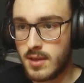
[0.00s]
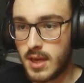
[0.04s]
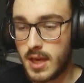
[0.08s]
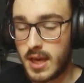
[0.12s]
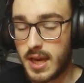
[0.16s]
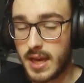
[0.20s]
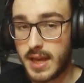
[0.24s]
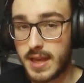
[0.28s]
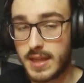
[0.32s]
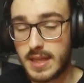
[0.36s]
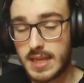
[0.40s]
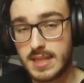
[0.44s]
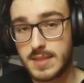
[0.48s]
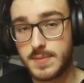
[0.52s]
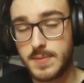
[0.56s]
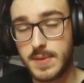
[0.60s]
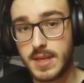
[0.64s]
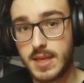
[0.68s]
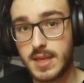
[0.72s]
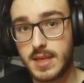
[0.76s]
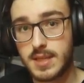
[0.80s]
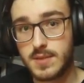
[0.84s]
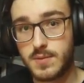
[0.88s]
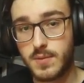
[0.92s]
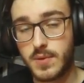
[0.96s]
Uh, and that's
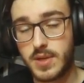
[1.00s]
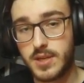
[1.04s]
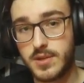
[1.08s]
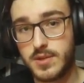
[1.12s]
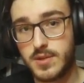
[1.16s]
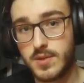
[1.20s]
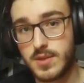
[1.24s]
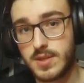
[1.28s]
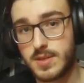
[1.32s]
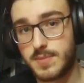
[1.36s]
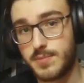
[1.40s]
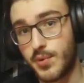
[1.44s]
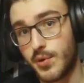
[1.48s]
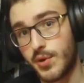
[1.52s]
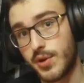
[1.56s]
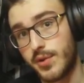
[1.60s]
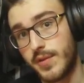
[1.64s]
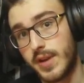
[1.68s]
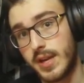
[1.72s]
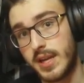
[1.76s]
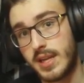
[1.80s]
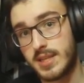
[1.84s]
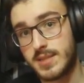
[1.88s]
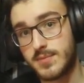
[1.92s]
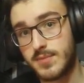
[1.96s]
because when you do this border
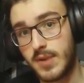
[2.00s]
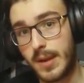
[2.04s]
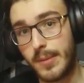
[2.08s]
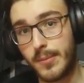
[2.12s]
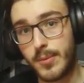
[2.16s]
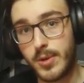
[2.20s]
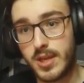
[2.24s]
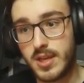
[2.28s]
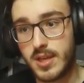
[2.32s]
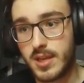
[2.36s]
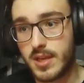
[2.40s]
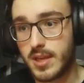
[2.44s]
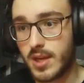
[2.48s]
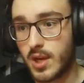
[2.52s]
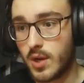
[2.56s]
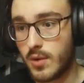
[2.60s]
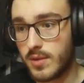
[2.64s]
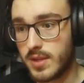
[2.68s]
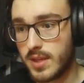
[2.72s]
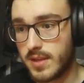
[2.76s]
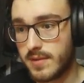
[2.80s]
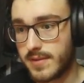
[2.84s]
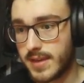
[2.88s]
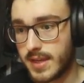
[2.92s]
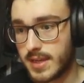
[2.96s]
radius property, it
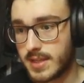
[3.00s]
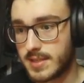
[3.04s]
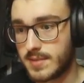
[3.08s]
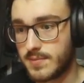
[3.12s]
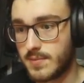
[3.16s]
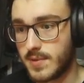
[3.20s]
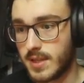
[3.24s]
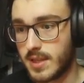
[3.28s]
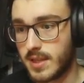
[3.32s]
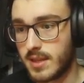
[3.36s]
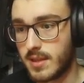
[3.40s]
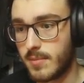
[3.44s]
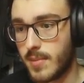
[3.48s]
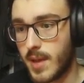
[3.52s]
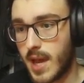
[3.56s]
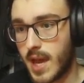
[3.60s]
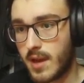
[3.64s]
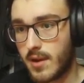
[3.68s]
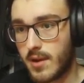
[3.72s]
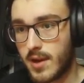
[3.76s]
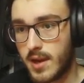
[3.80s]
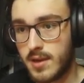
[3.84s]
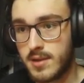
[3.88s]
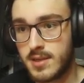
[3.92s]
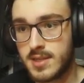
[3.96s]
only affects really the
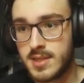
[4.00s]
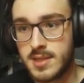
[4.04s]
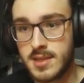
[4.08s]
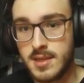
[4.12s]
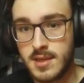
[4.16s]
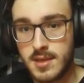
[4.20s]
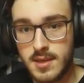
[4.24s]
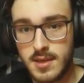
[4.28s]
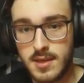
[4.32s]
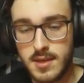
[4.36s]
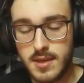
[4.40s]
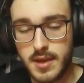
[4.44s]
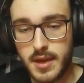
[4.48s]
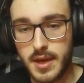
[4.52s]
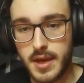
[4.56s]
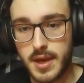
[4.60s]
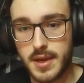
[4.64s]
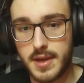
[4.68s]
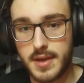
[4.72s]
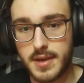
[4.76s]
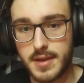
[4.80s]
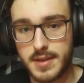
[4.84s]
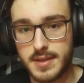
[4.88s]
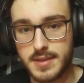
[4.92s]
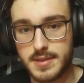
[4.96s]
background.
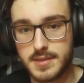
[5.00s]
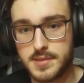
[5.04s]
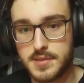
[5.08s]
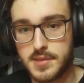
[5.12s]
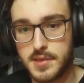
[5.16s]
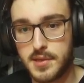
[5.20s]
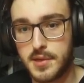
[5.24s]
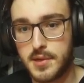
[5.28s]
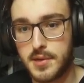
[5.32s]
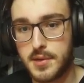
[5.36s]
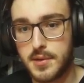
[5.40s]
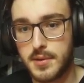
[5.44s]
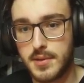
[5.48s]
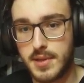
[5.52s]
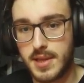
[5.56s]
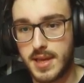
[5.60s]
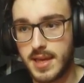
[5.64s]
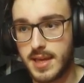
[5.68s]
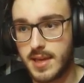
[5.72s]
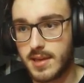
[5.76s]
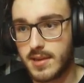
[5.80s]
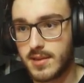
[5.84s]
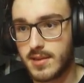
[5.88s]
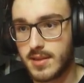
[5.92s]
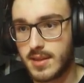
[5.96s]
and so
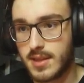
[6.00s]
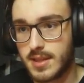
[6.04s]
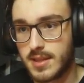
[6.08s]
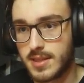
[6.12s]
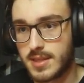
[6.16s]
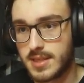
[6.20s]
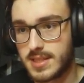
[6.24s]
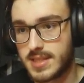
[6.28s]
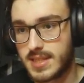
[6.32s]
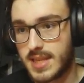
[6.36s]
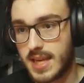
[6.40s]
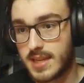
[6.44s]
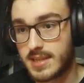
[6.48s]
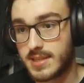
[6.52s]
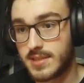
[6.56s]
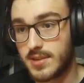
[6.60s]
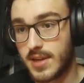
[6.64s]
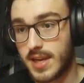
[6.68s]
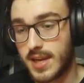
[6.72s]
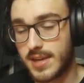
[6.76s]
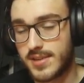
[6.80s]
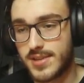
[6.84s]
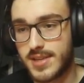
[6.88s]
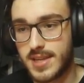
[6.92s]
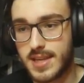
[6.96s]
like th this text will
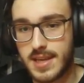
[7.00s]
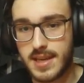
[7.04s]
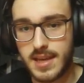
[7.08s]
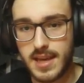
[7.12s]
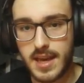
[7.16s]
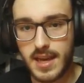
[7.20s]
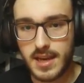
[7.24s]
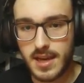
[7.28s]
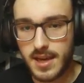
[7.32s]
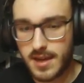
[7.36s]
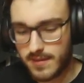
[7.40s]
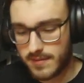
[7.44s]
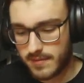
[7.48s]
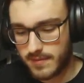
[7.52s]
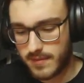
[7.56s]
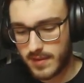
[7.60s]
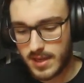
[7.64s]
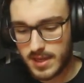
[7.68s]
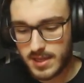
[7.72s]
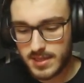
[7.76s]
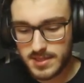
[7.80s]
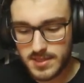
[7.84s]
actually get cut off.